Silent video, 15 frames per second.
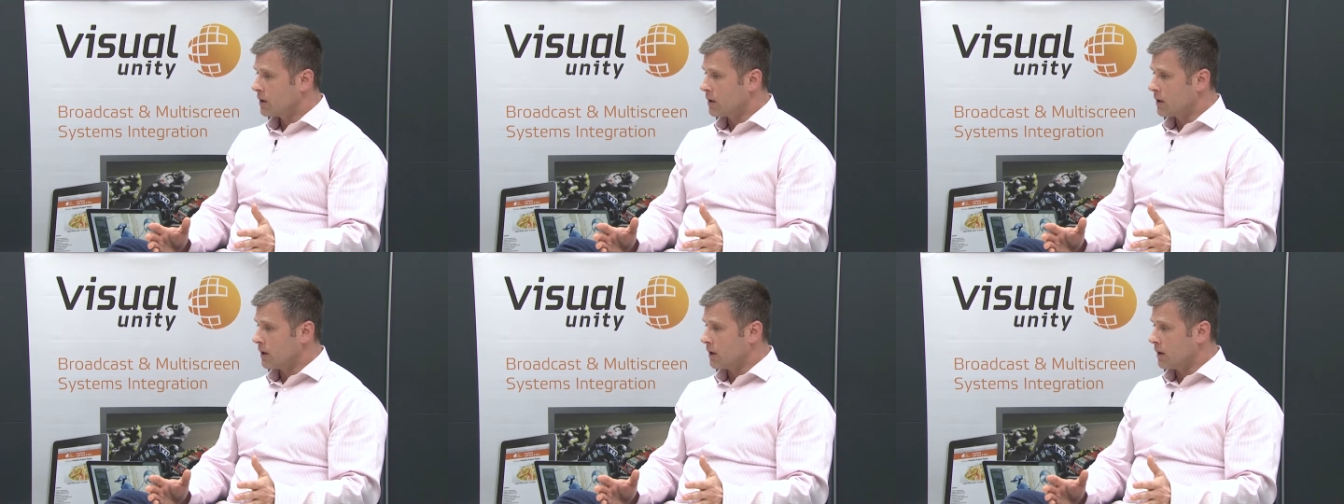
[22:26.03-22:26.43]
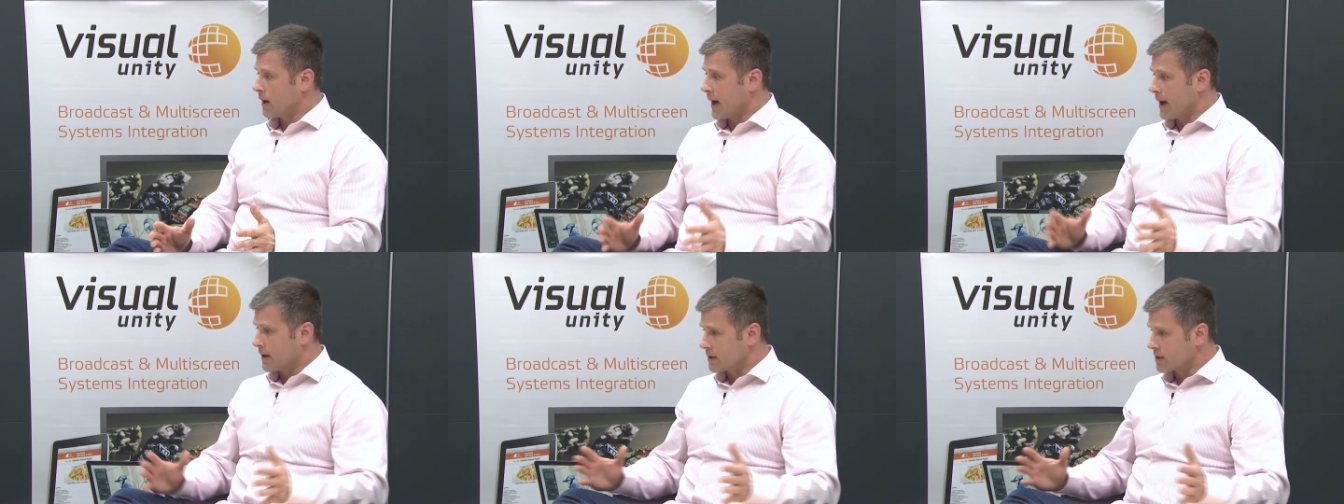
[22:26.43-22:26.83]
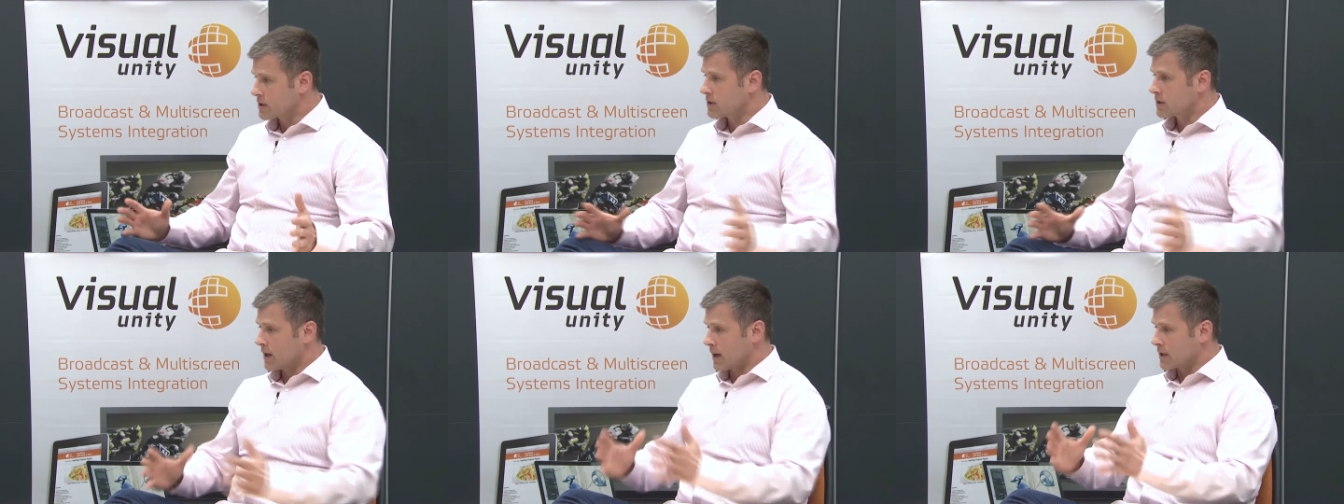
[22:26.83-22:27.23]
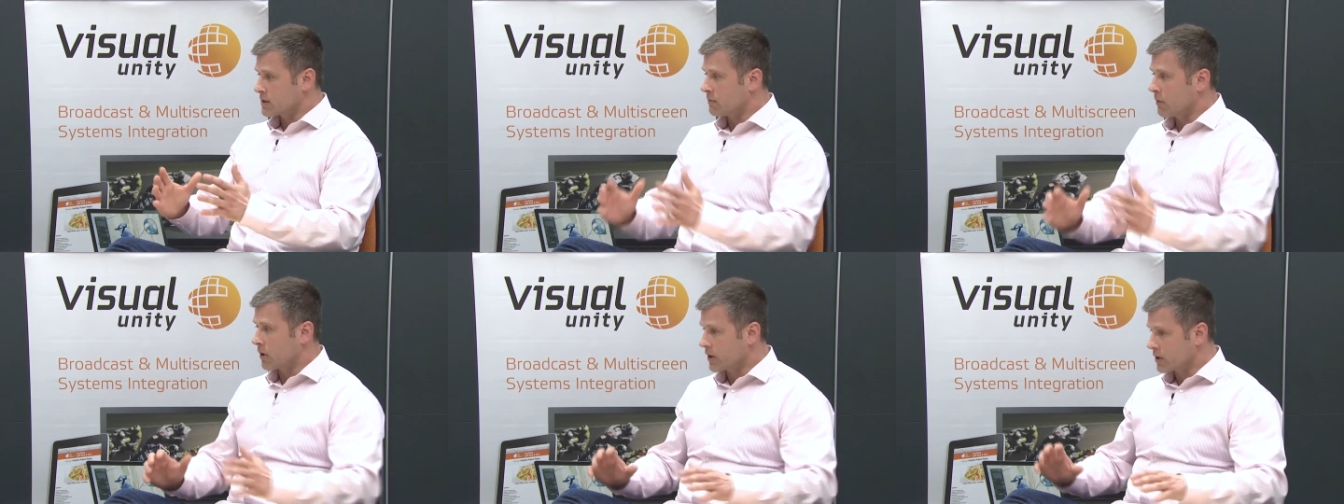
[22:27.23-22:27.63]
as
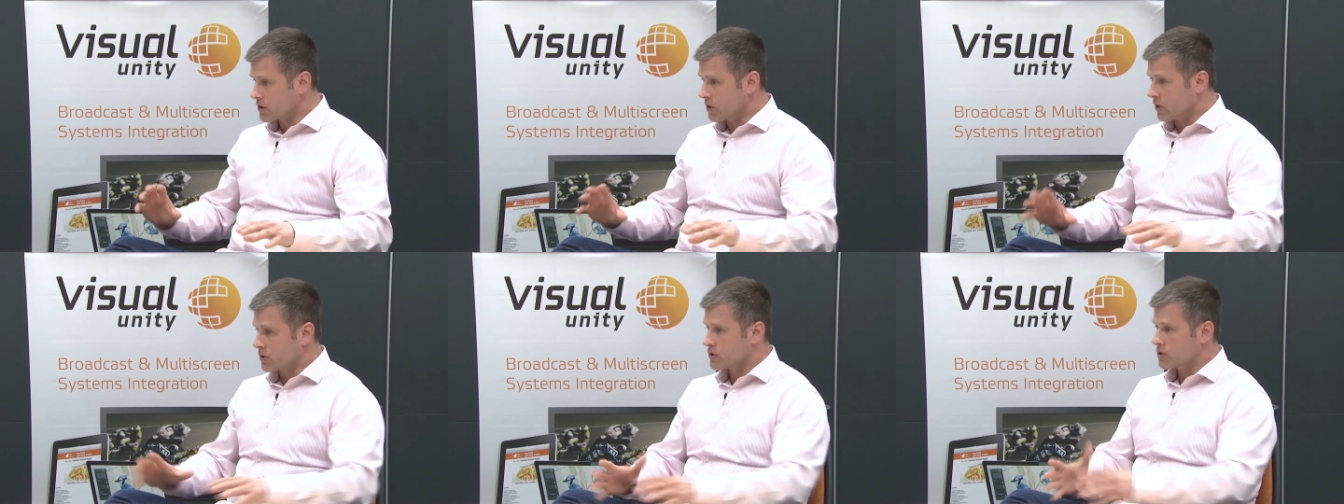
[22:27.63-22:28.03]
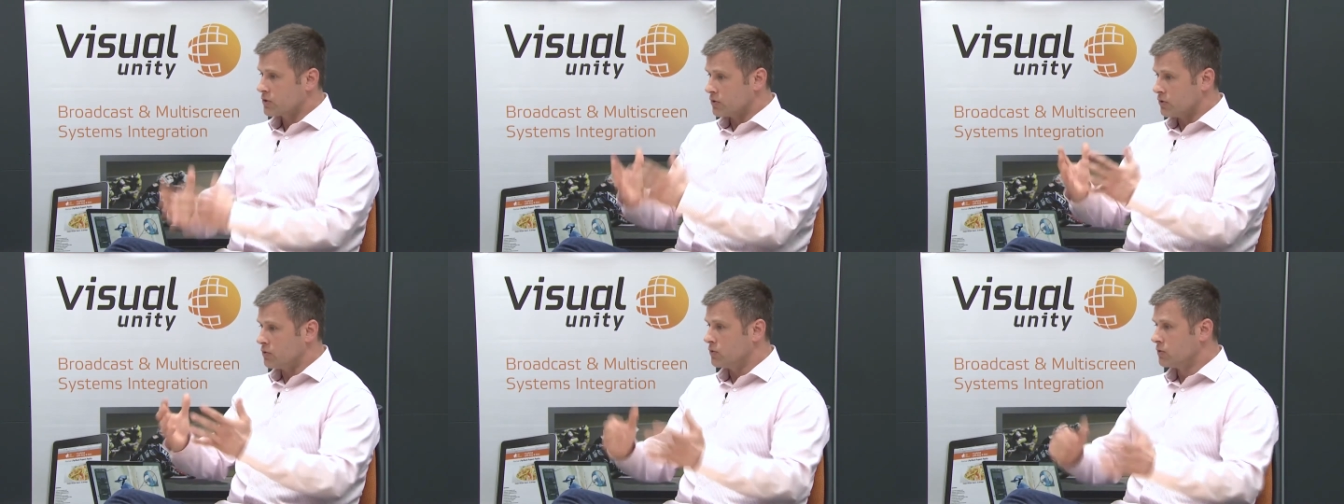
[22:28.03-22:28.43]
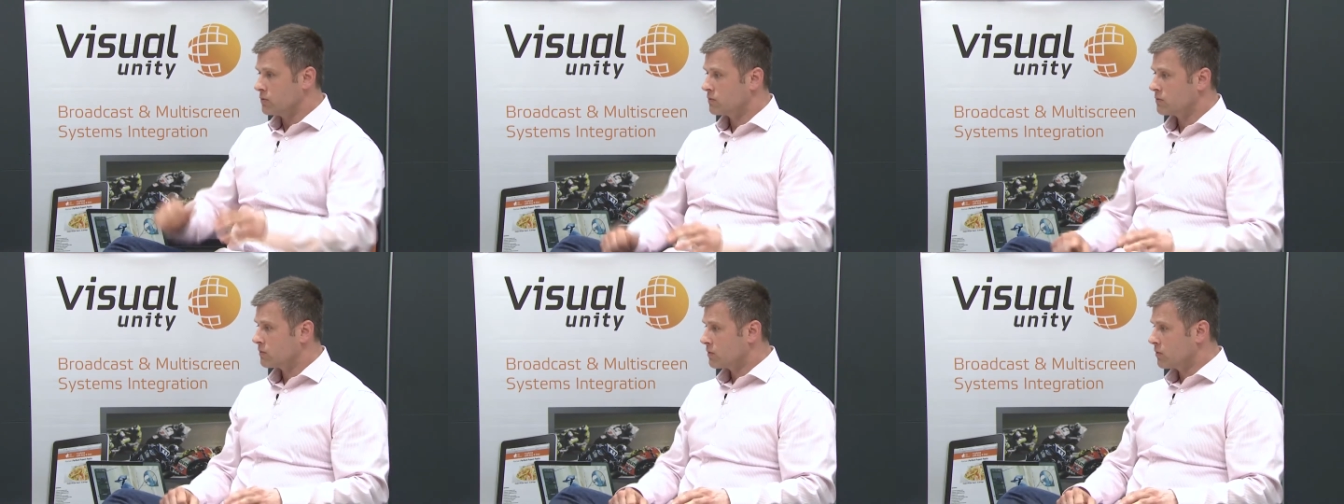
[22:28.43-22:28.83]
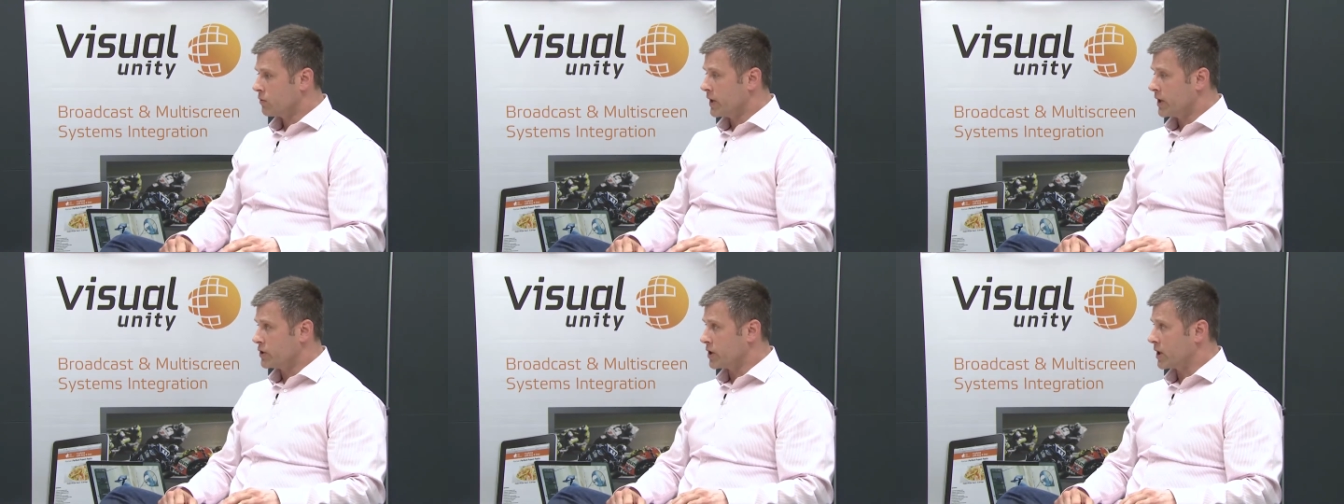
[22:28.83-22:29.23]
the market starts to
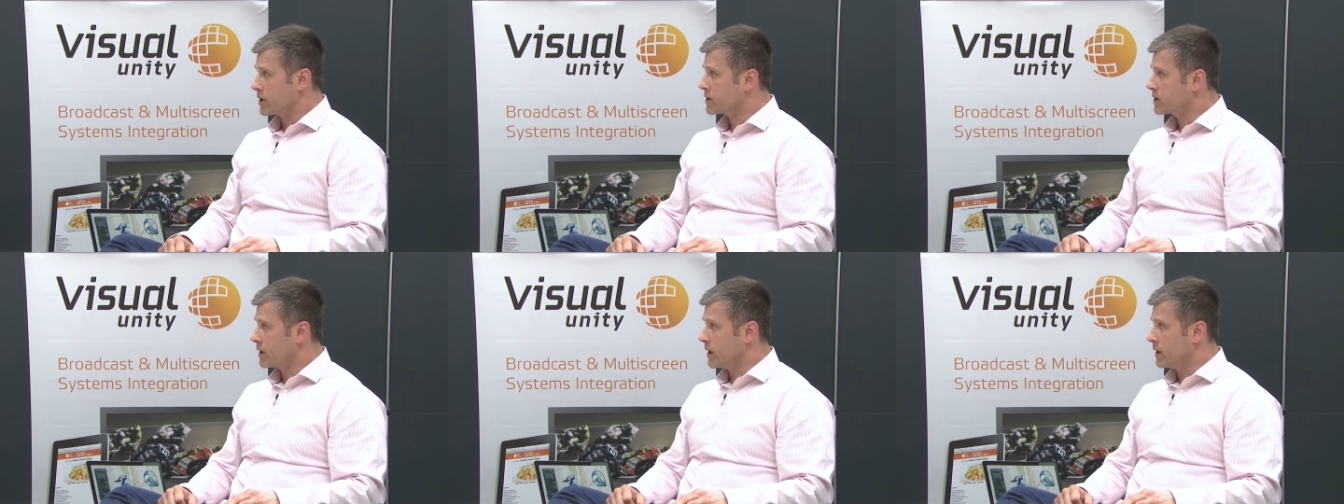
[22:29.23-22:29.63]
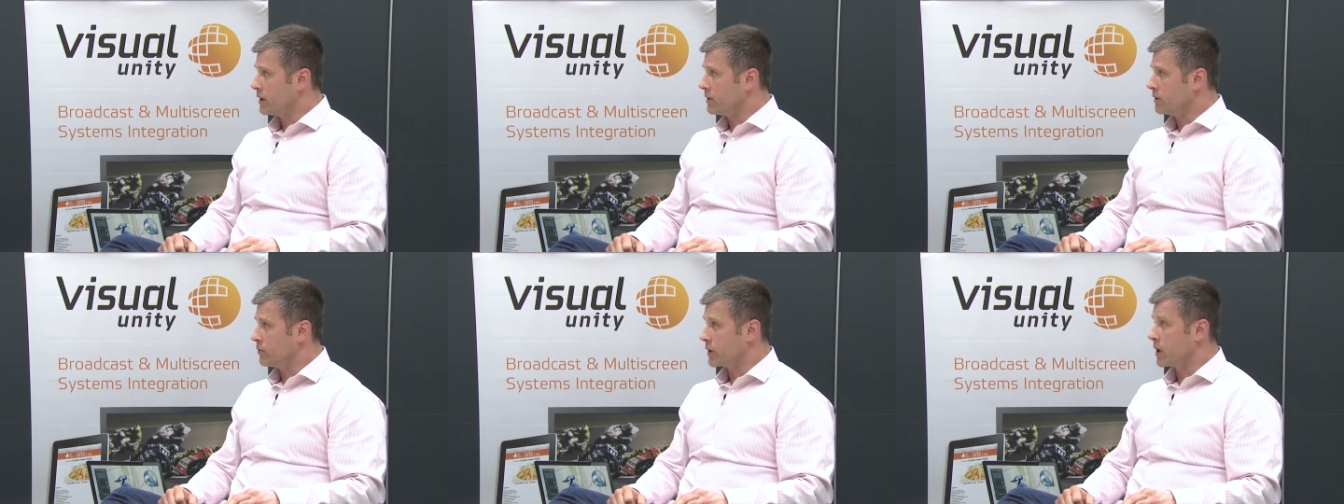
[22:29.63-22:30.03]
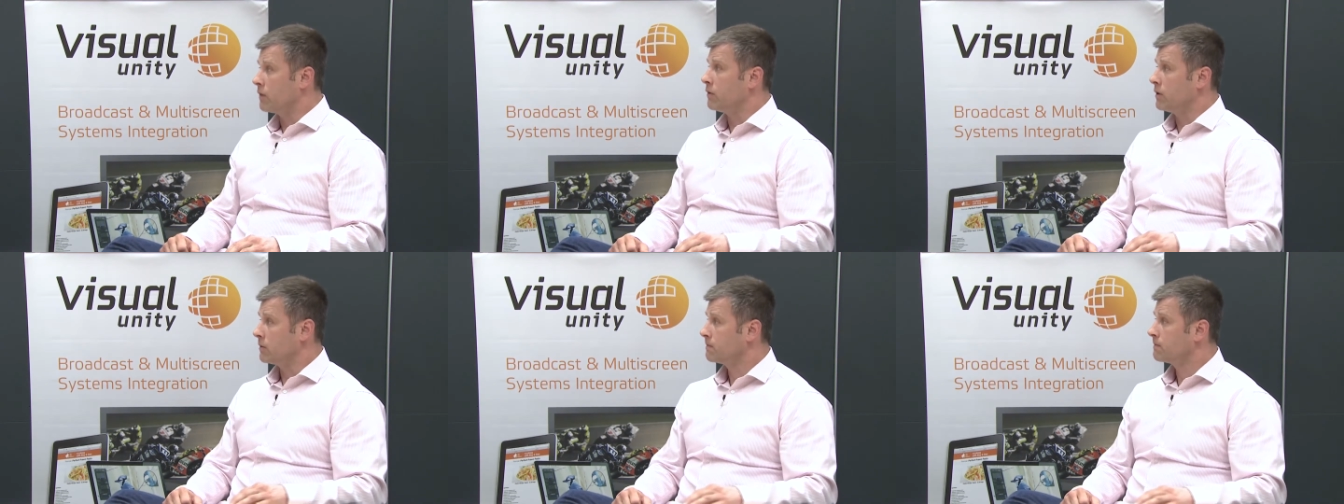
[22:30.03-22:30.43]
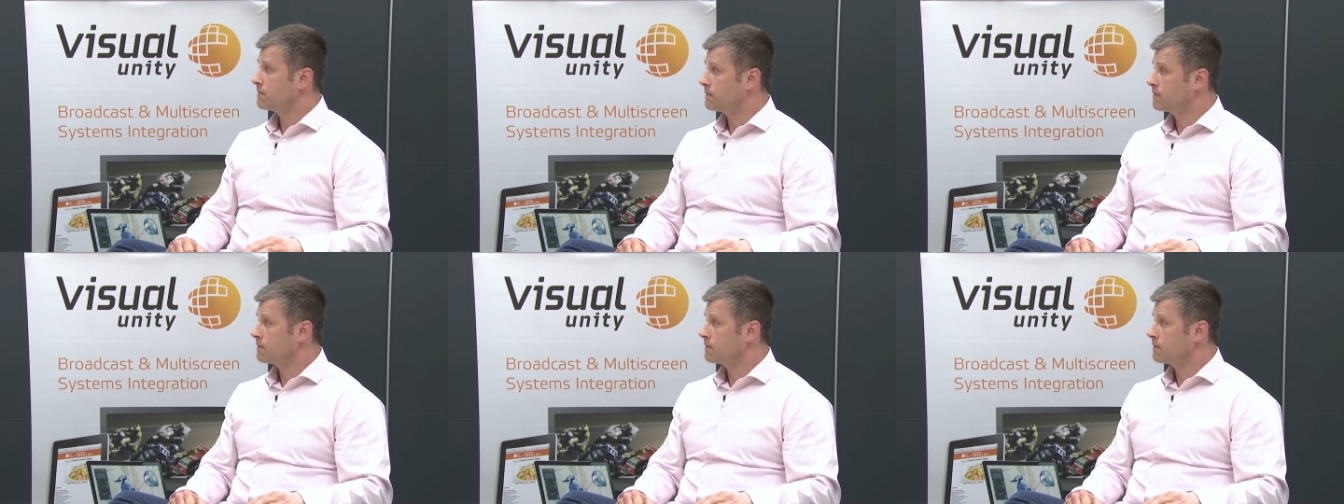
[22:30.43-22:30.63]
readjust and recover.